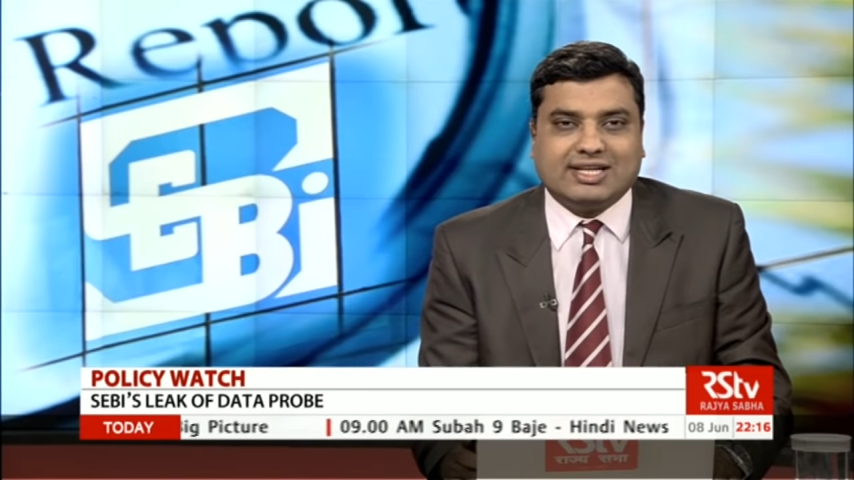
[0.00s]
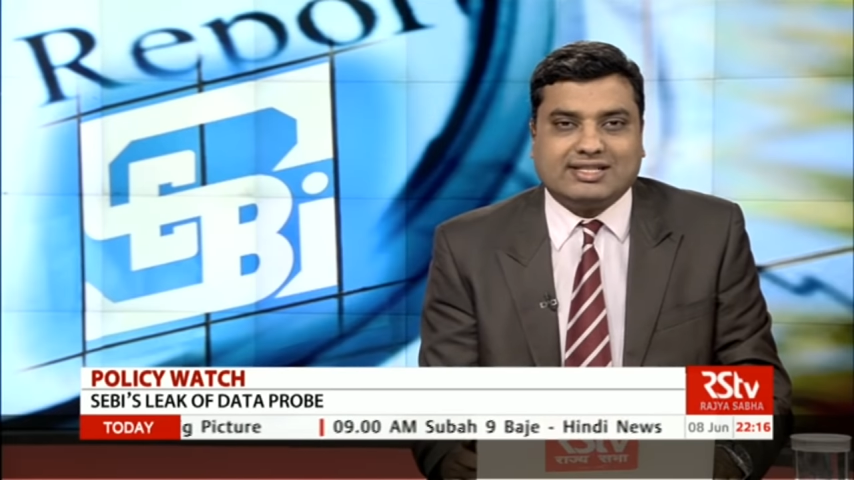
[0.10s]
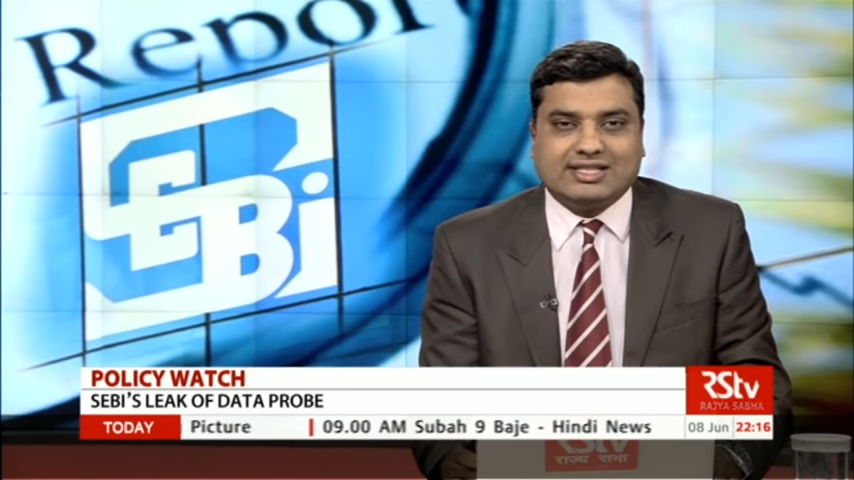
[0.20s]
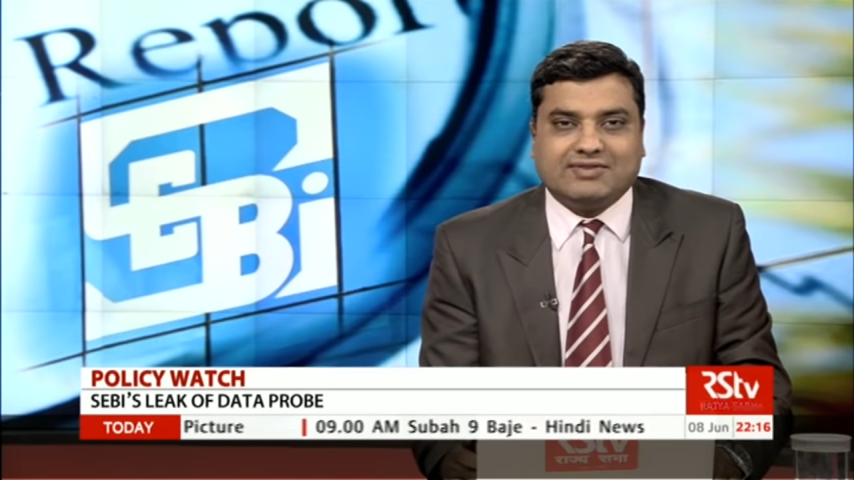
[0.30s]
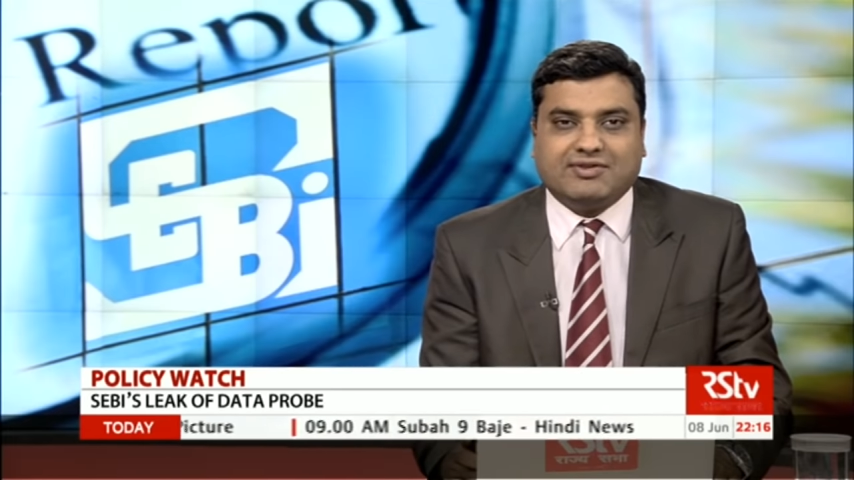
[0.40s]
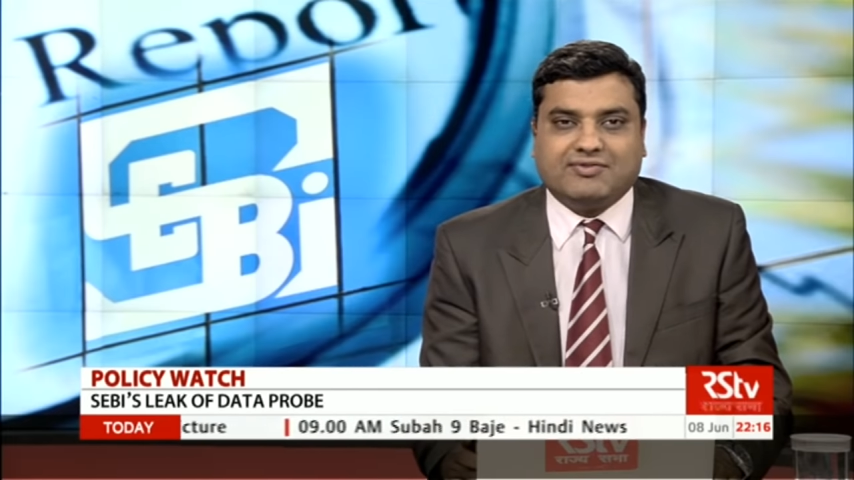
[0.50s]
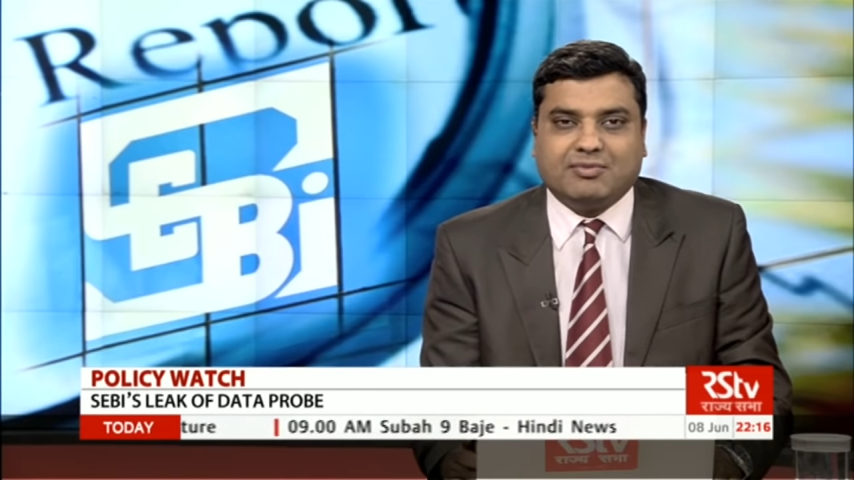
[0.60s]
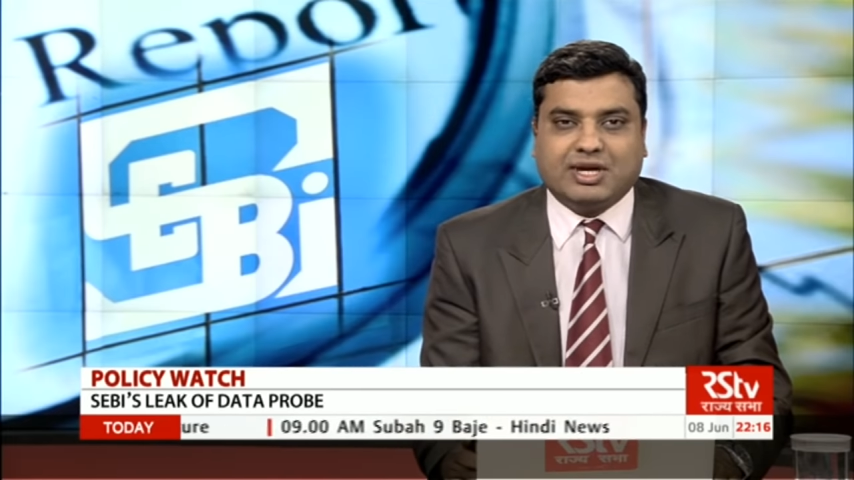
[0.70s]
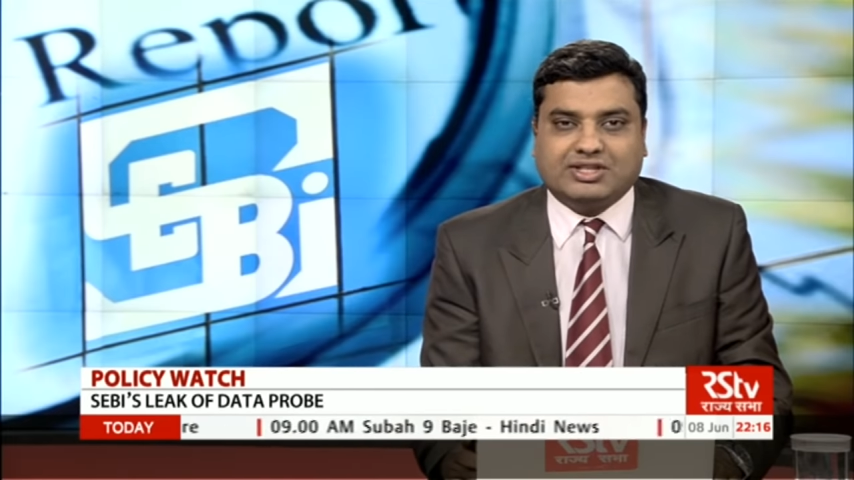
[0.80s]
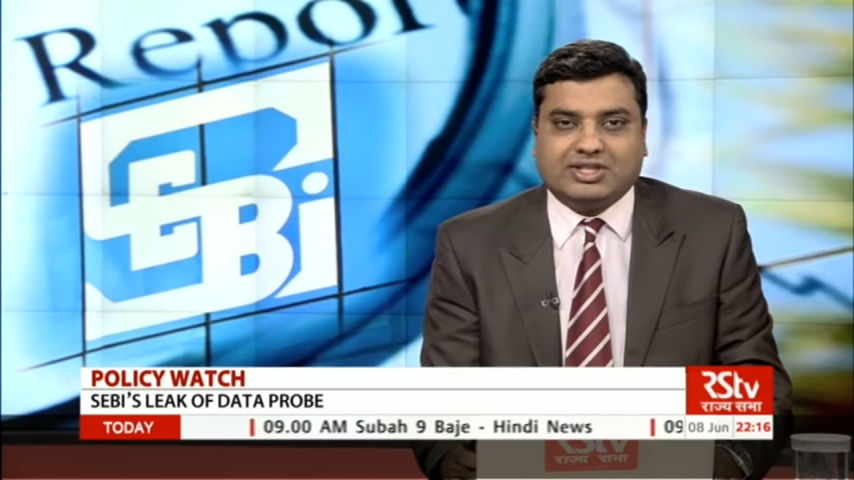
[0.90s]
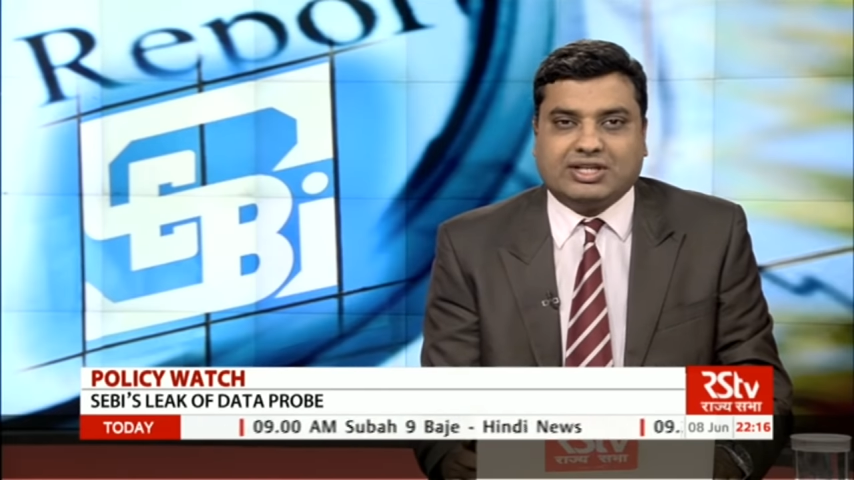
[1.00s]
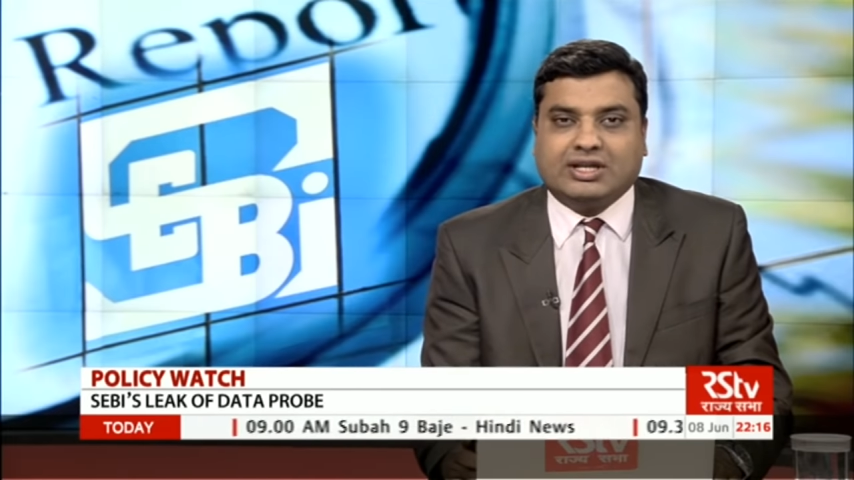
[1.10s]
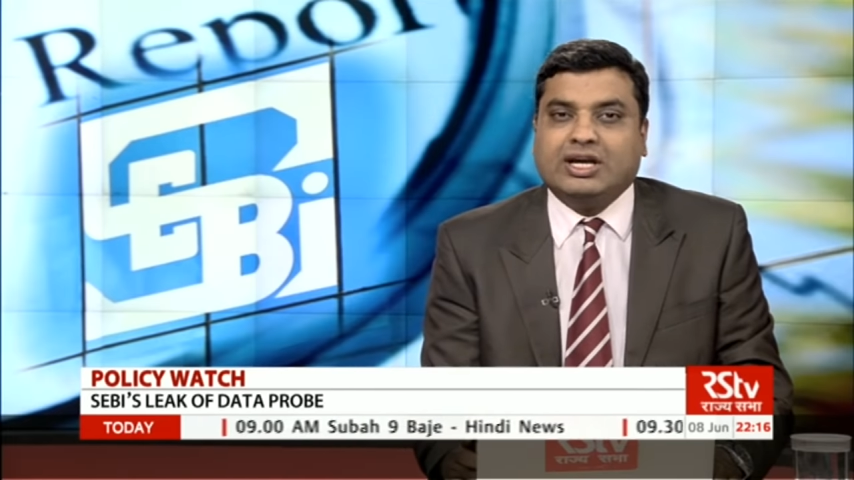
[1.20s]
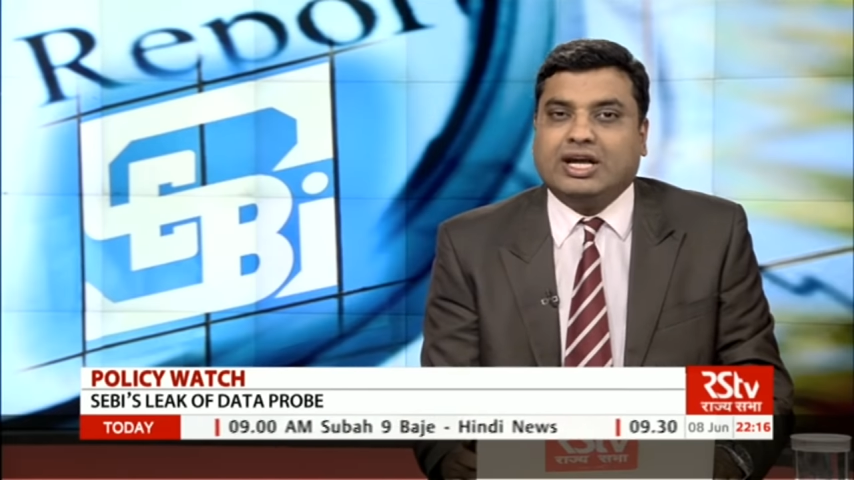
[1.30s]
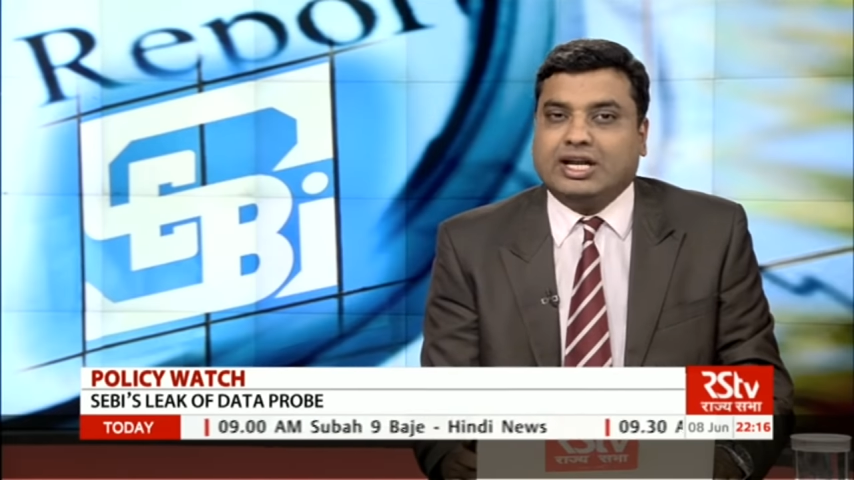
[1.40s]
sensitive information